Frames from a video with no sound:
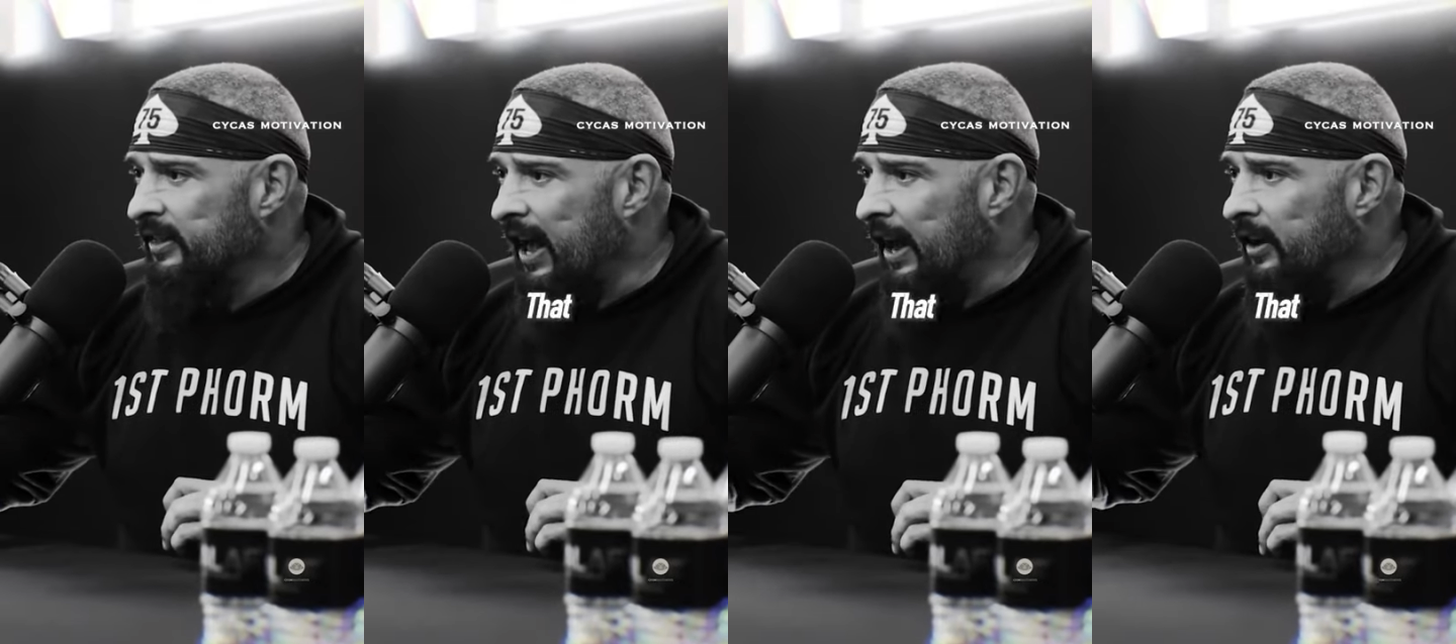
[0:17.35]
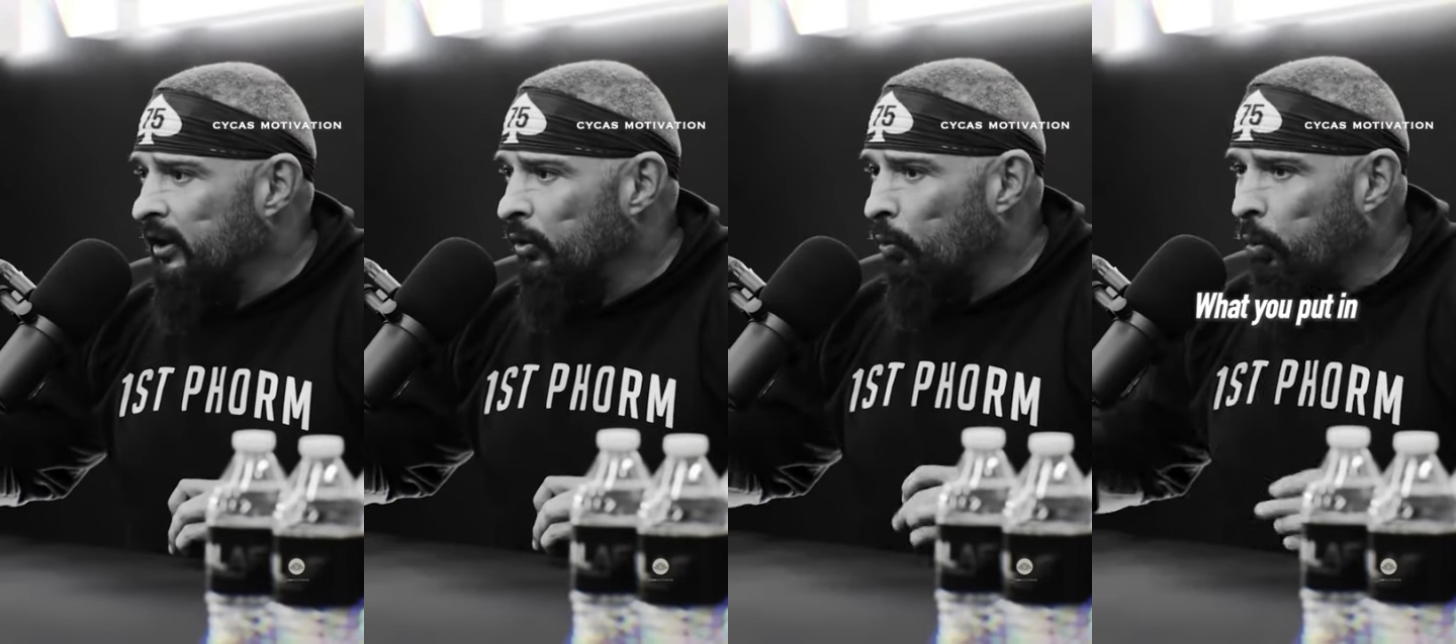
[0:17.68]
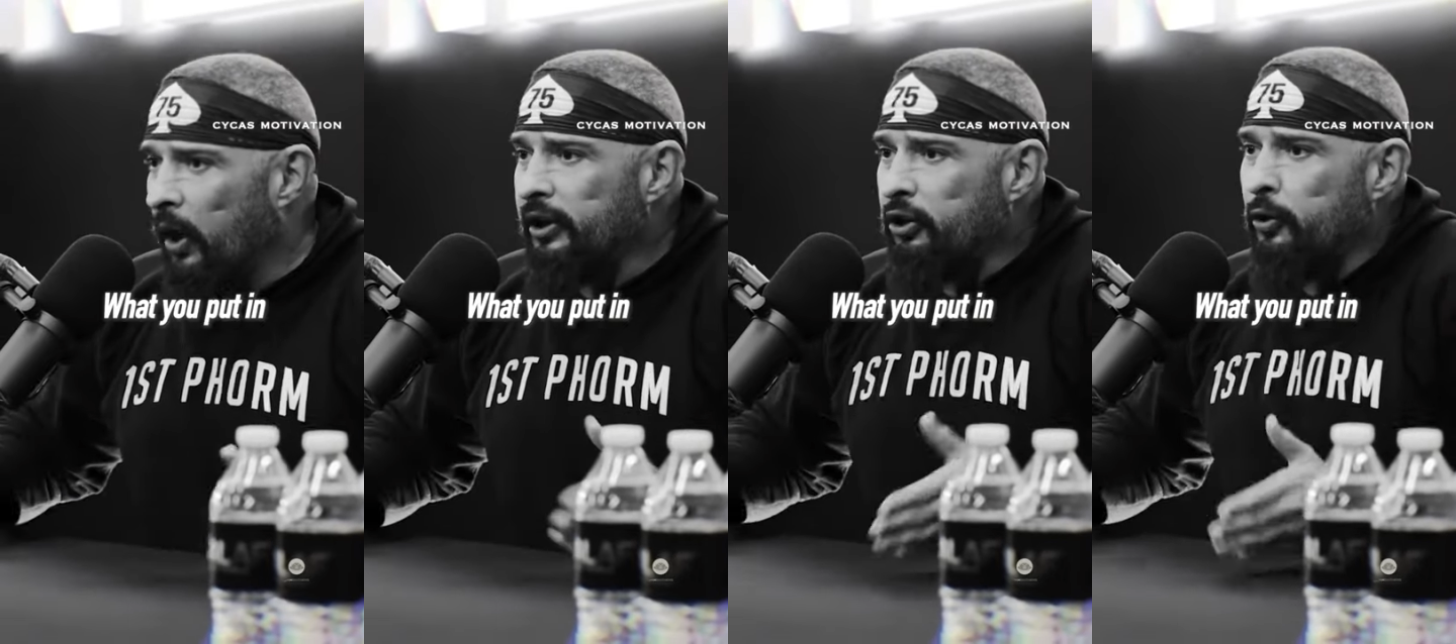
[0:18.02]
that
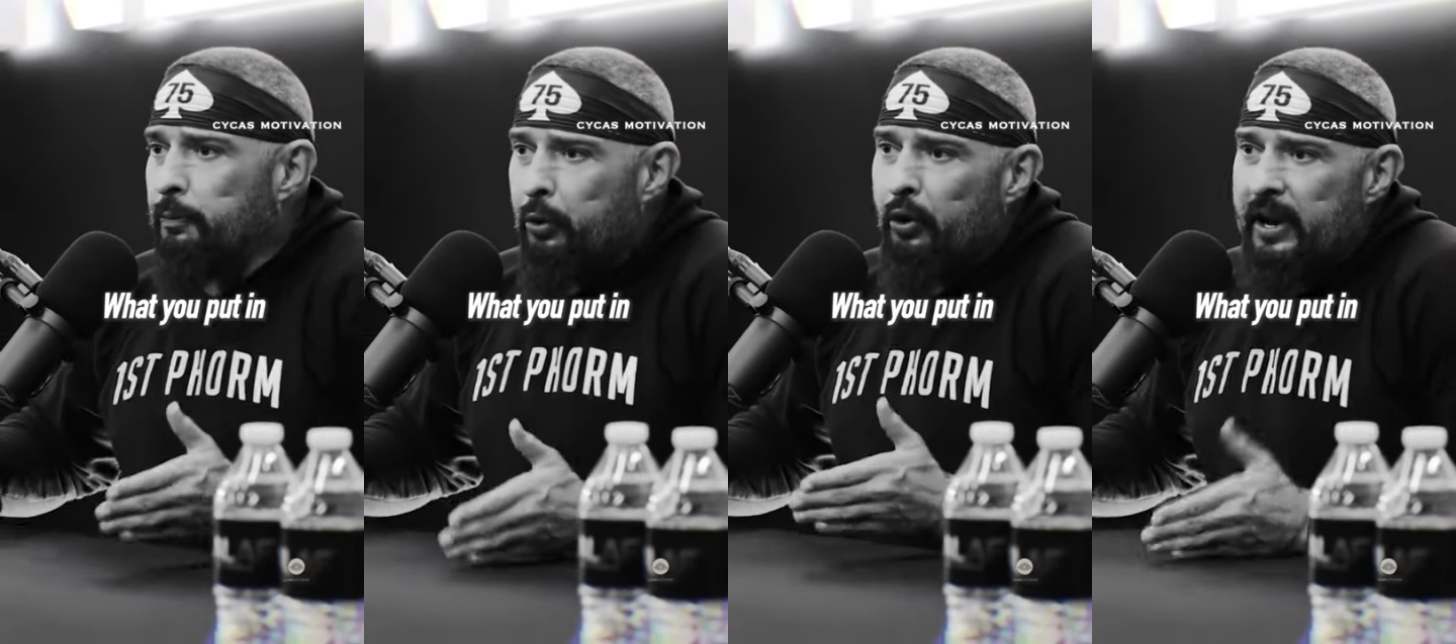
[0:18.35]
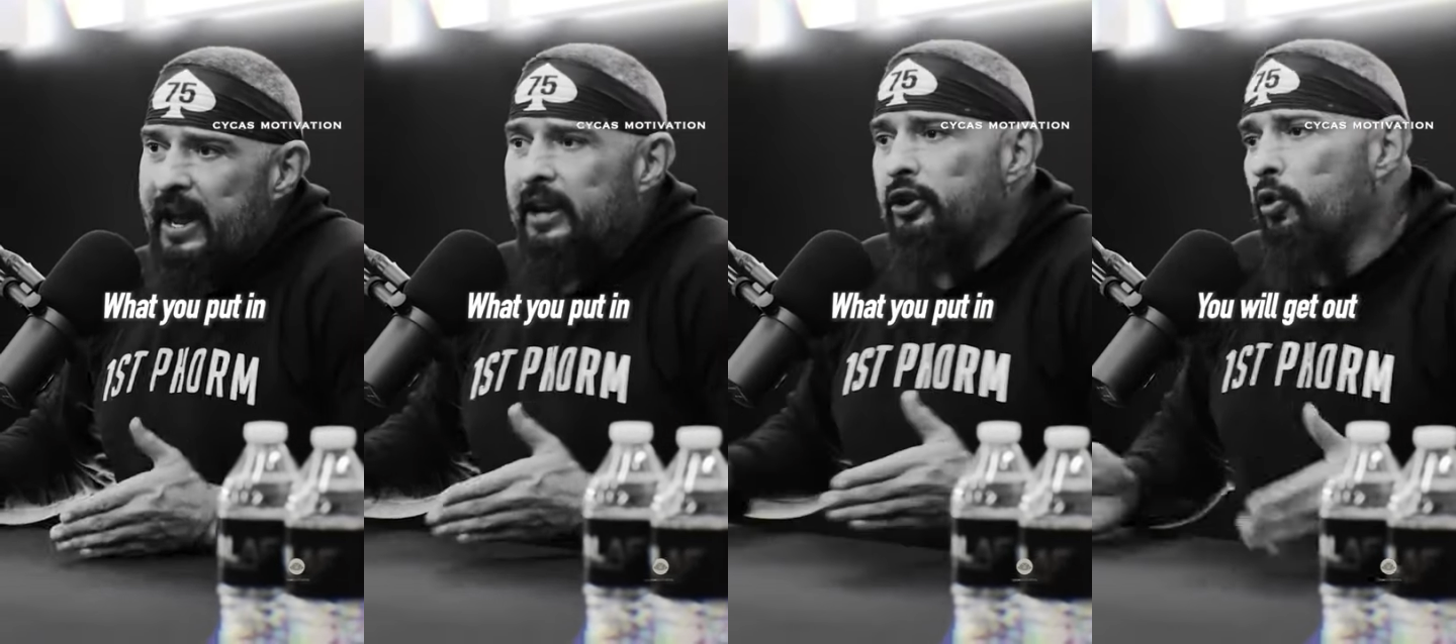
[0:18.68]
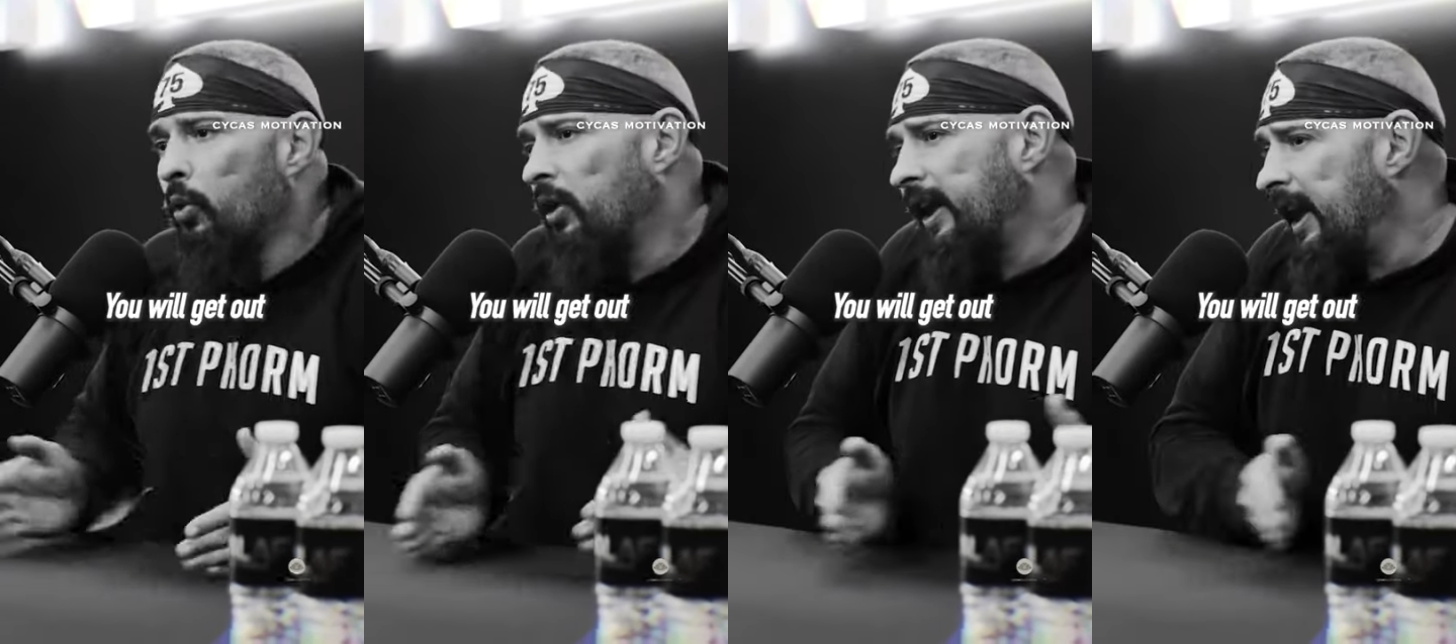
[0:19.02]
what you put in,
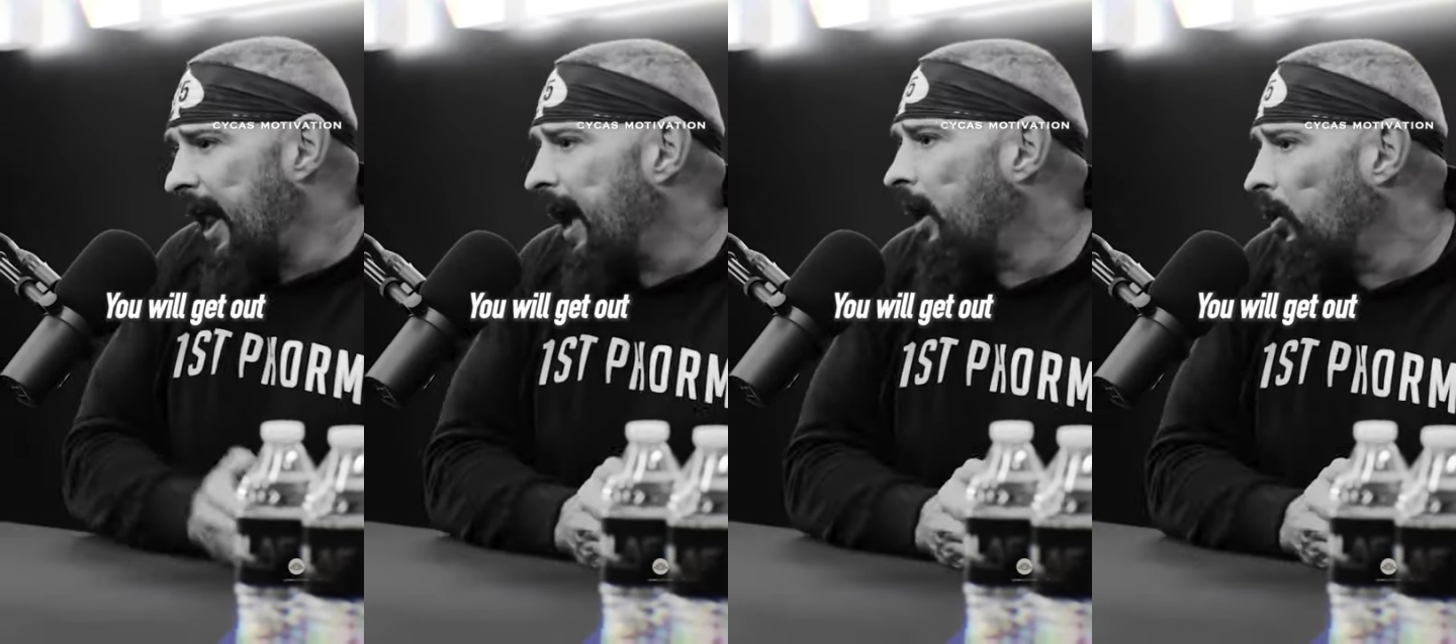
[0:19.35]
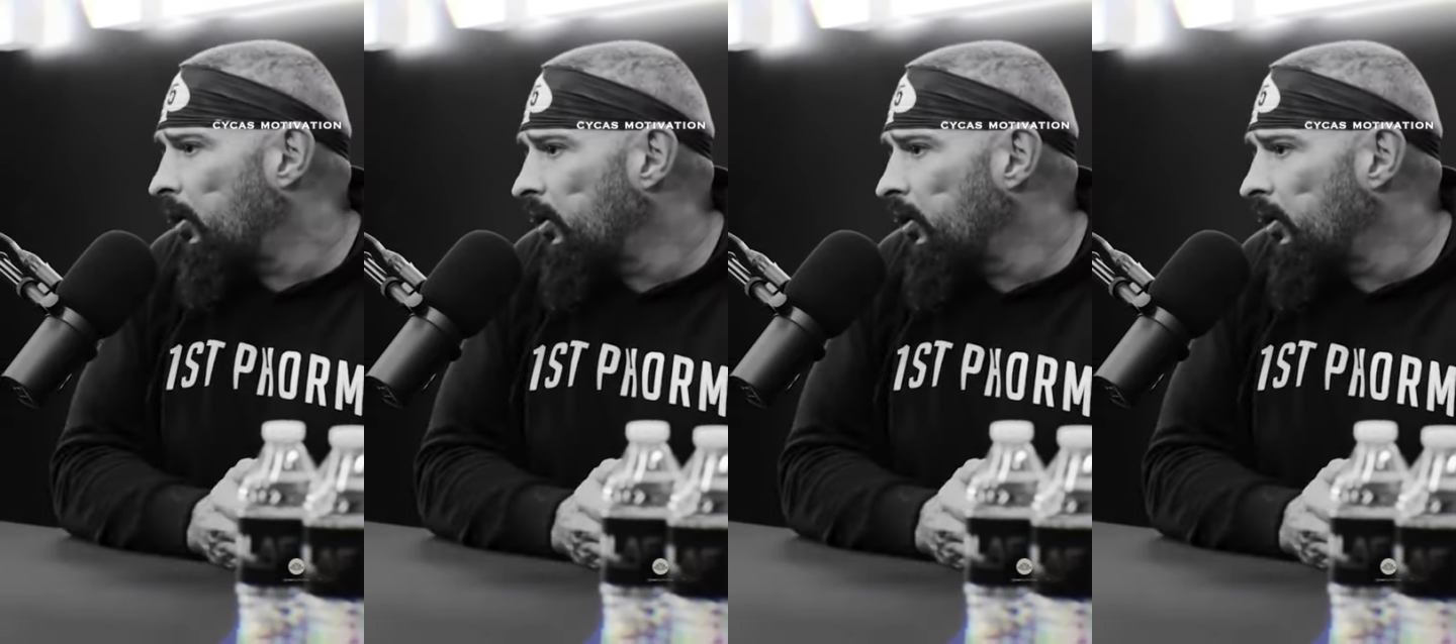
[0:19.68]
you will get out.